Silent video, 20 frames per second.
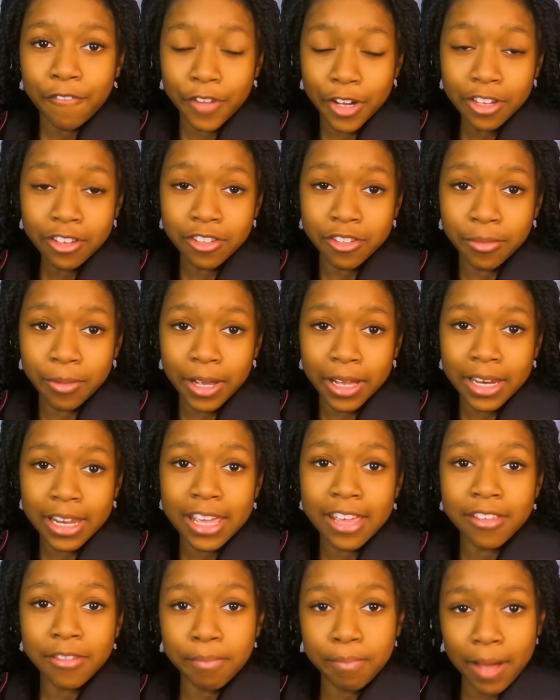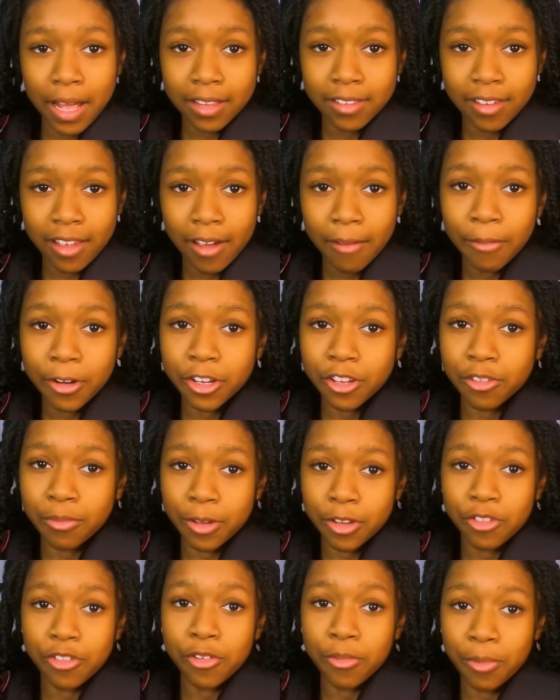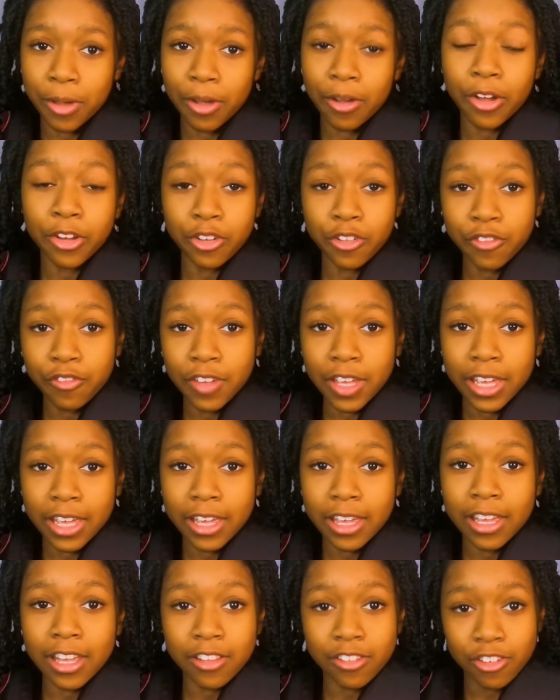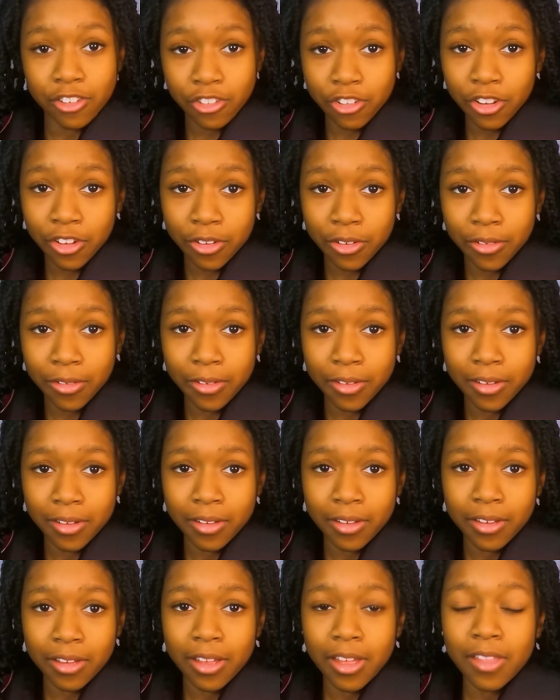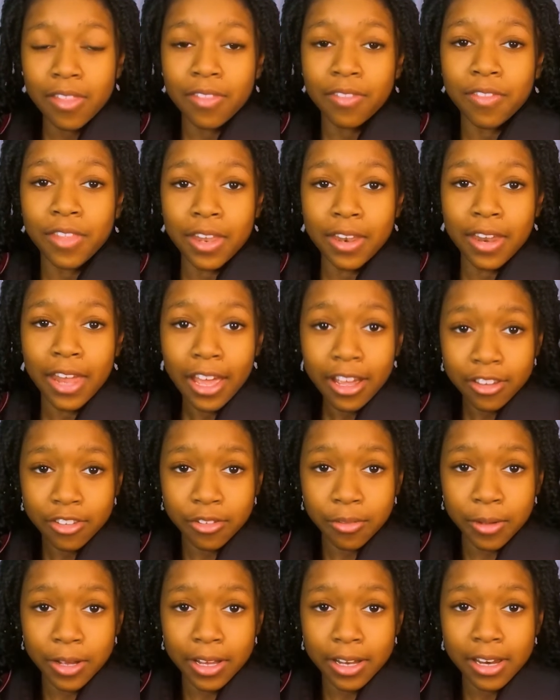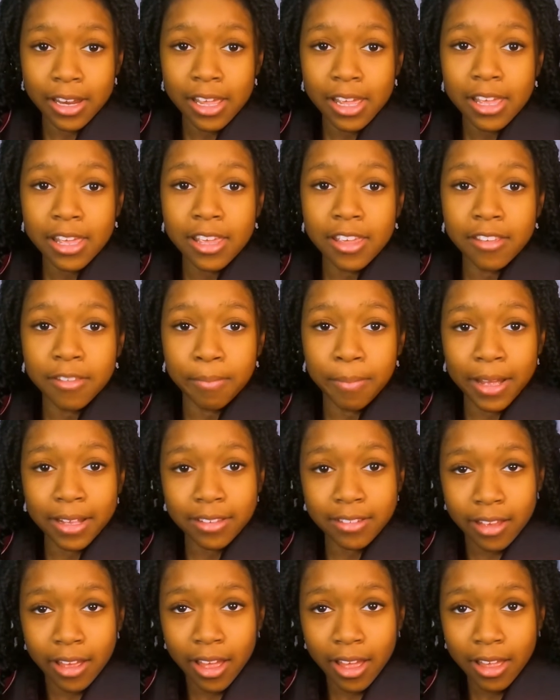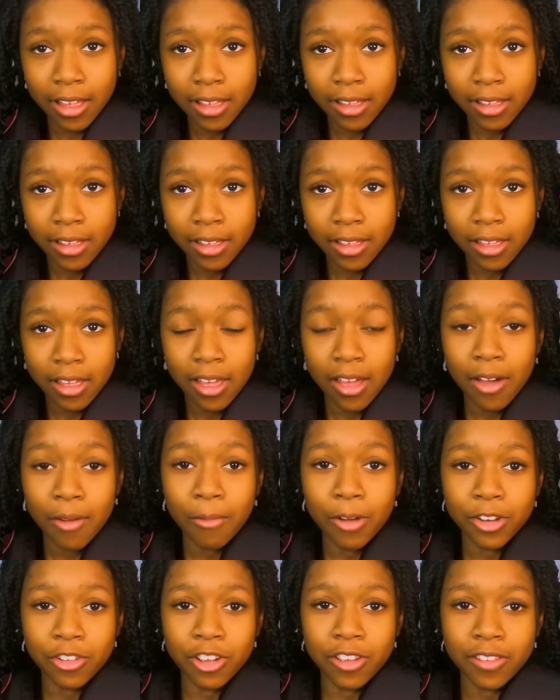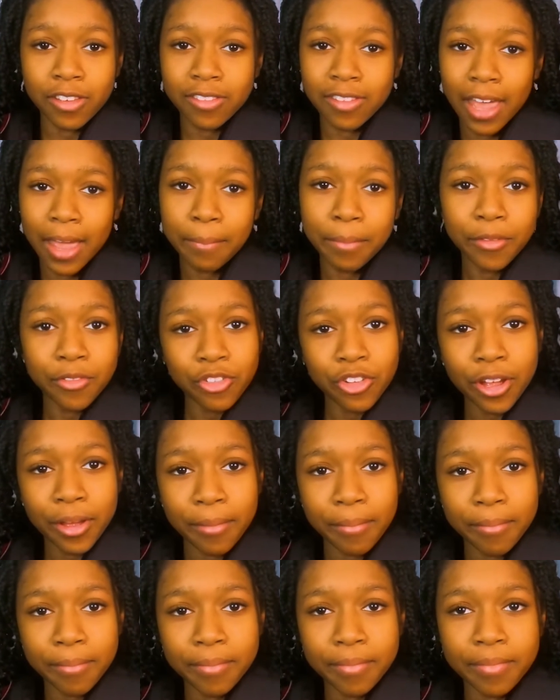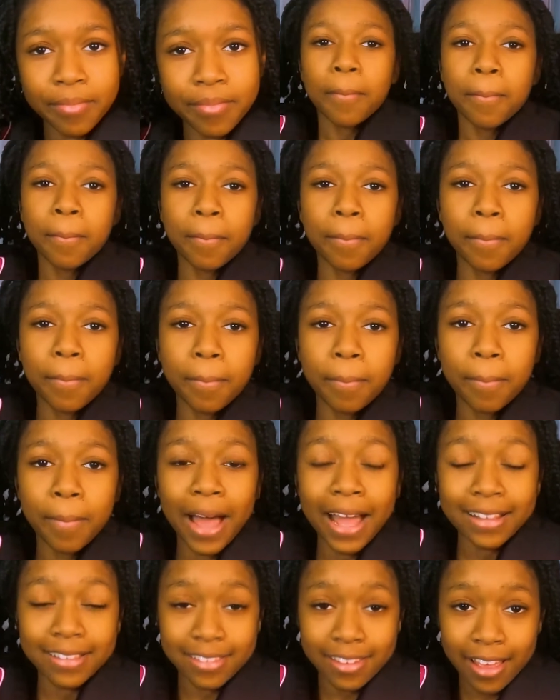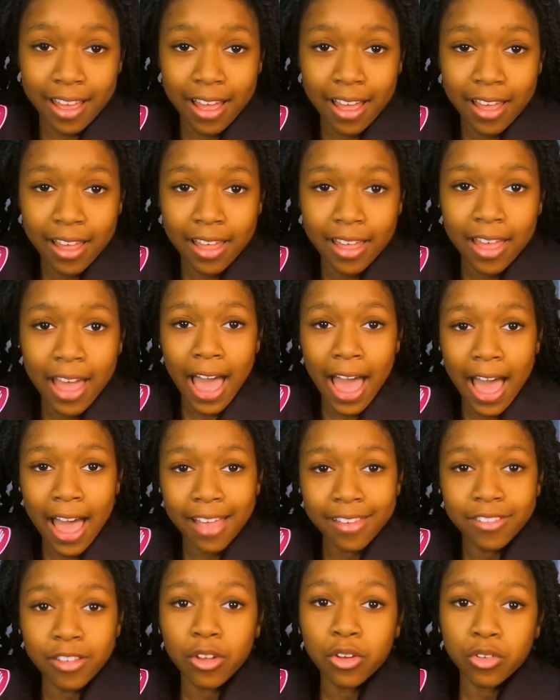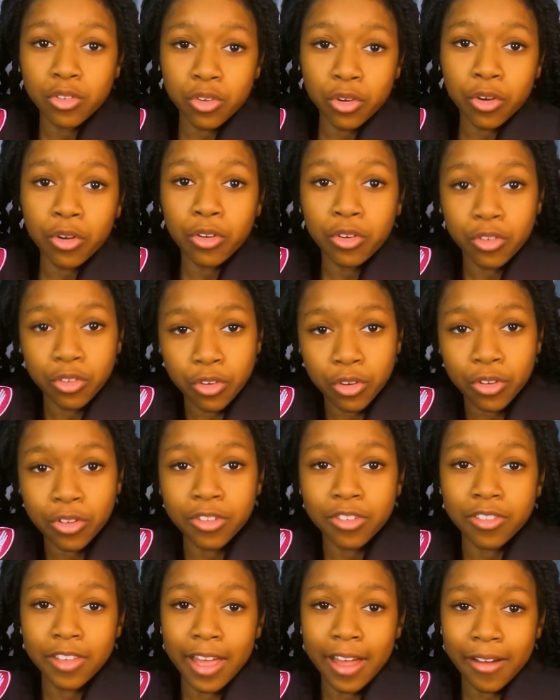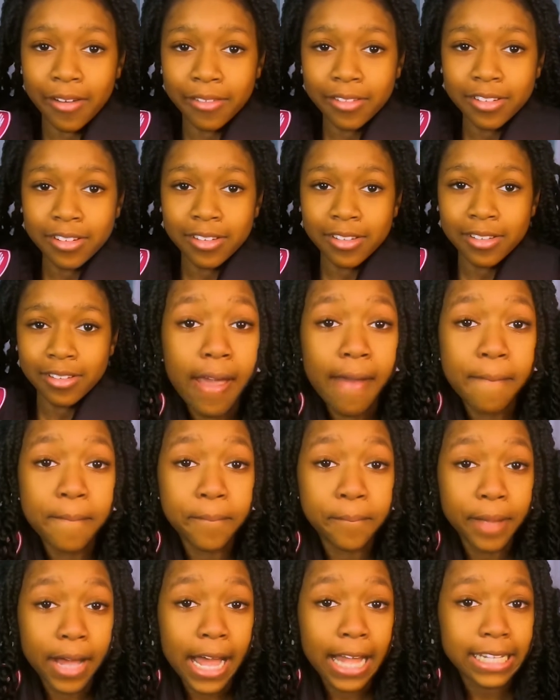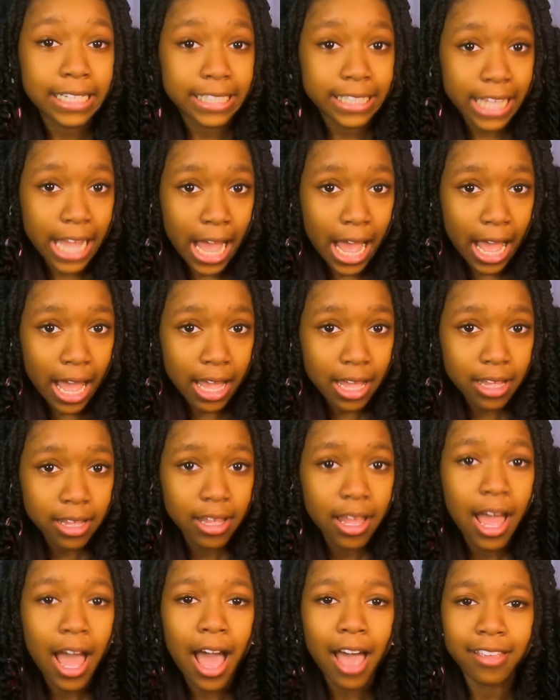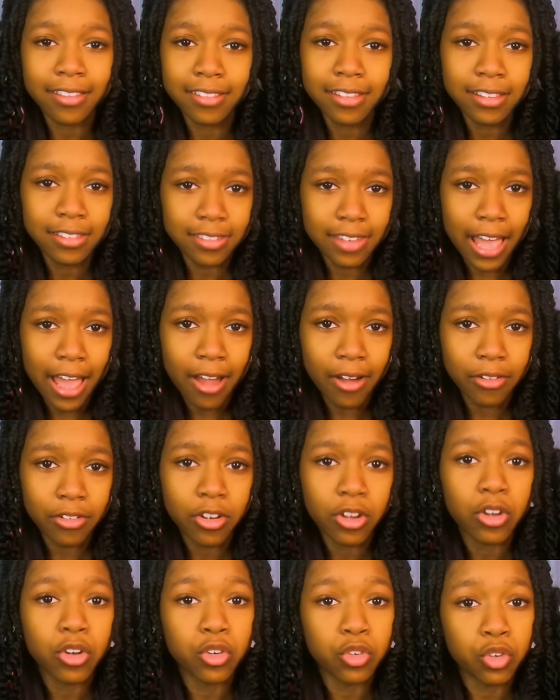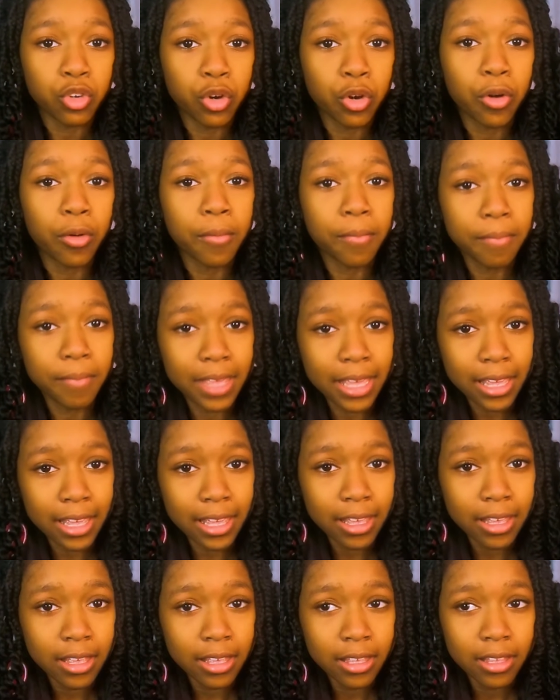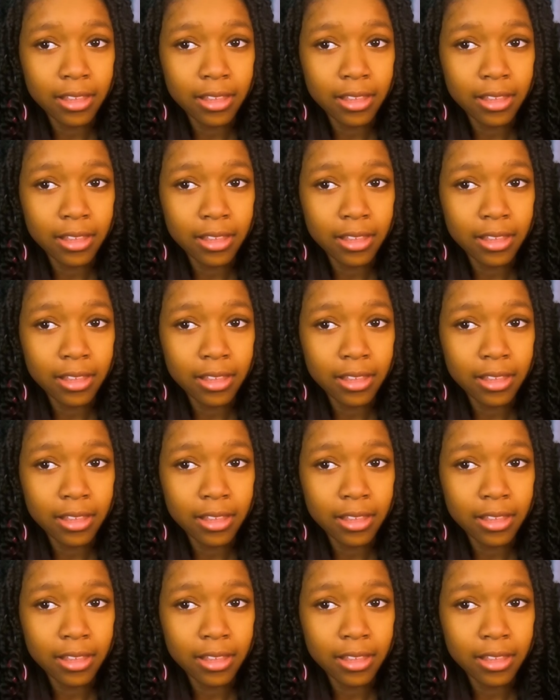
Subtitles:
First one is bata, which is what you wear on your feet. It's a shoe. The next one is bata, which is a type of drum. Bata has do sound, and bata has the sound do mi.